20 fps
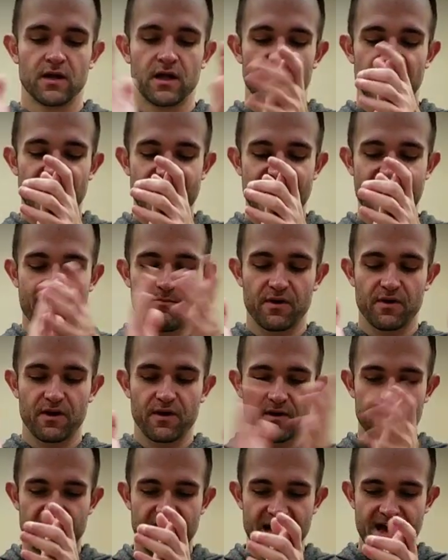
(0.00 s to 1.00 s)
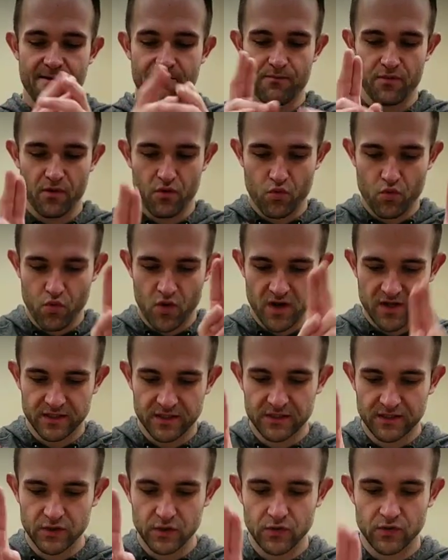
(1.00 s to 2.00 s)
Clap, clap, one,
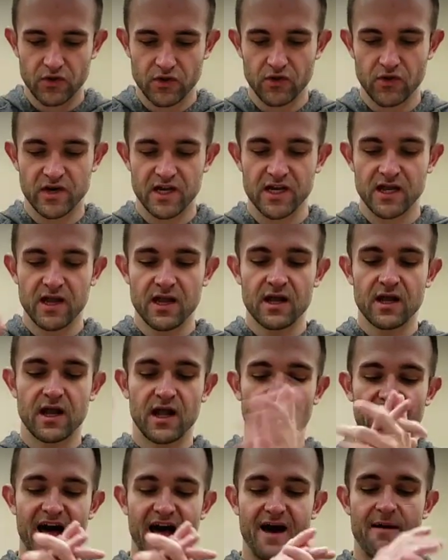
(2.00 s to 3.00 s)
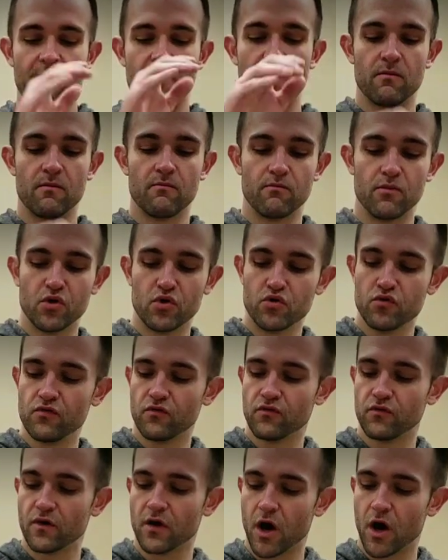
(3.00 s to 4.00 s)
two, three. Clap,
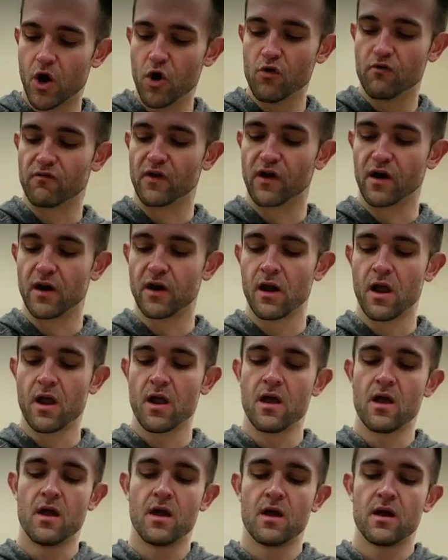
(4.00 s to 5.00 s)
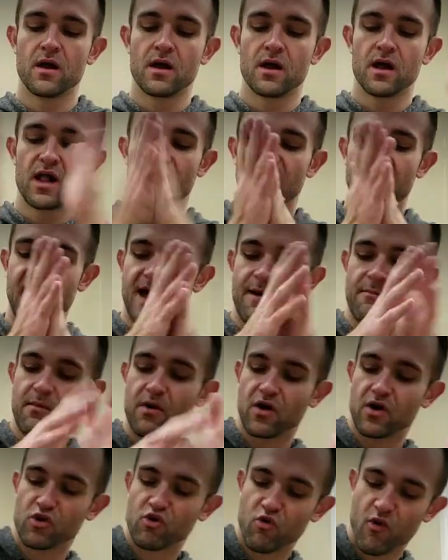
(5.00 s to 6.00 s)
move, over.
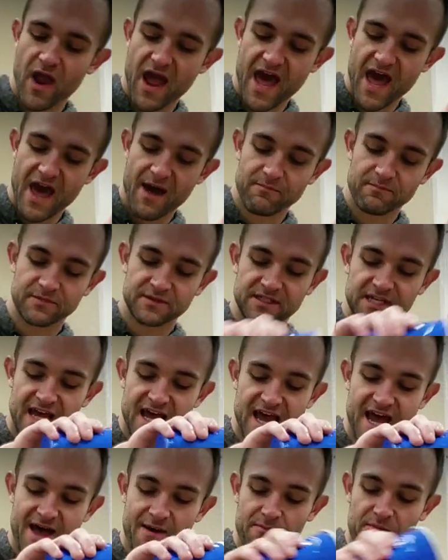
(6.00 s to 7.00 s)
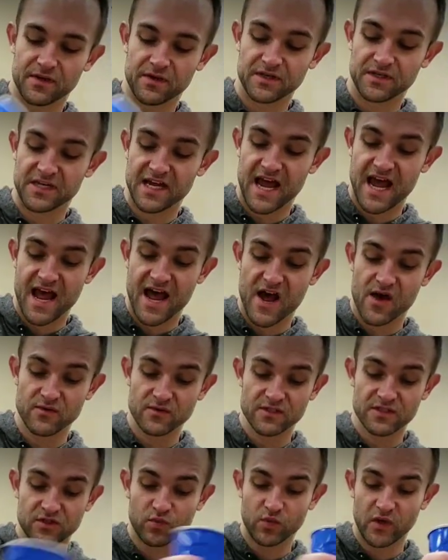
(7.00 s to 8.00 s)
Clap, grab, tap,
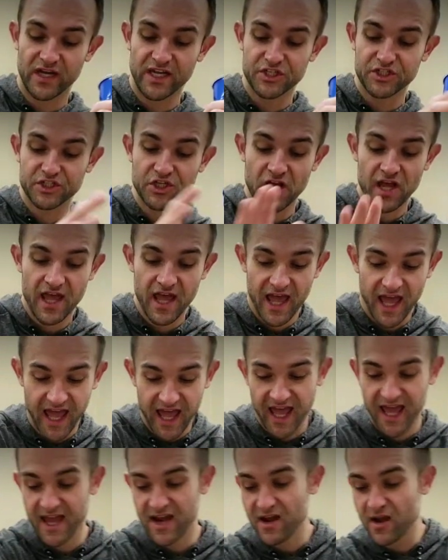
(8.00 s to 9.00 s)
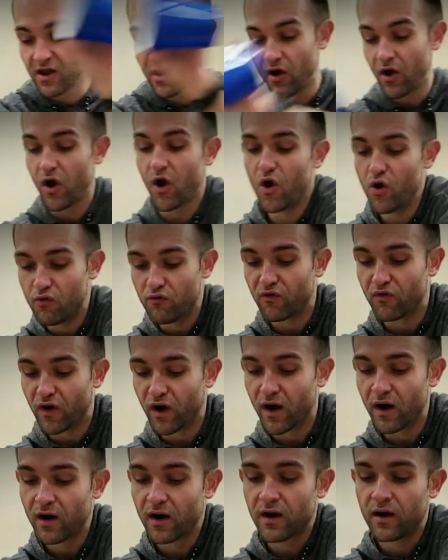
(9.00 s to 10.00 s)
down. Switch, hand,
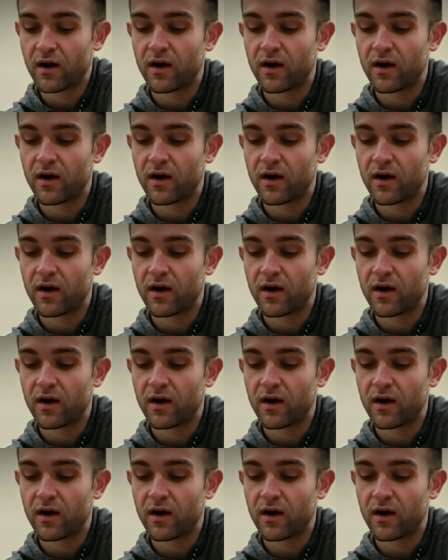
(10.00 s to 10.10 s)
over.